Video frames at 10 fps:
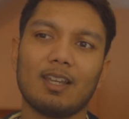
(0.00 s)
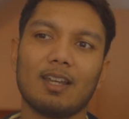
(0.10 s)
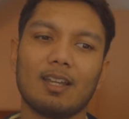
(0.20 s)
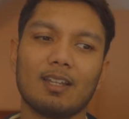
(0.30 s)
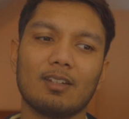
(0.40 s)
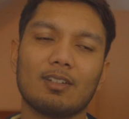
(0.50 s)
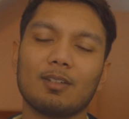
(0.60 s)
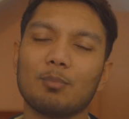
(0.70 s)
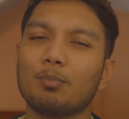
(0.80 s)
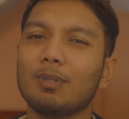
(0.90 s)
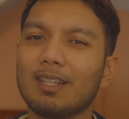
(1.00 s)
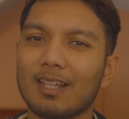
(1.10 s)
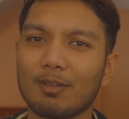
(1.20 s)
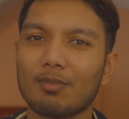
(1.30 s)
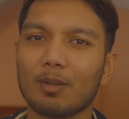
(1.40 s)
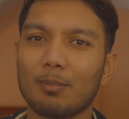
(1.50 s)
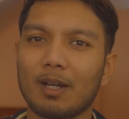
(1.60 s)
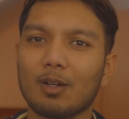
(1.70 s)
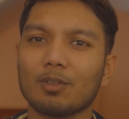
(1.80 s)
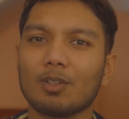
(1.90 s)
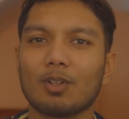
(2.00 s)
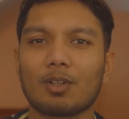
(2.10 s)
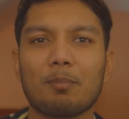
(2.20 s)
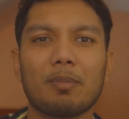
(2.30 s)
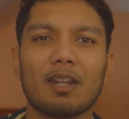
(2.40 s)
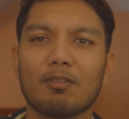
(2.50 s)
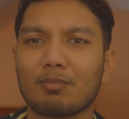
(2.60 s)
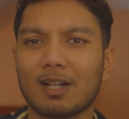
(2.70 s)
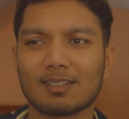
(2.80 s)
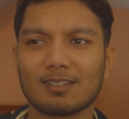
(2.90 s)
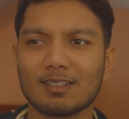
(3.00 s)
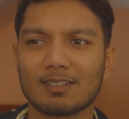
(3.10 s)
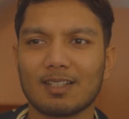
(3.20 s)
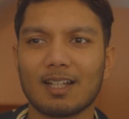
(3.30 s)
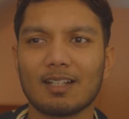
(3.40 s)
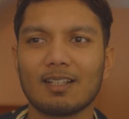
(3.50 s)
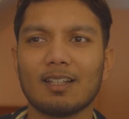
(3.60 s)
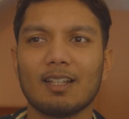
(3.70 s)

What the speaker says: and be careful about, you know, competitive practices that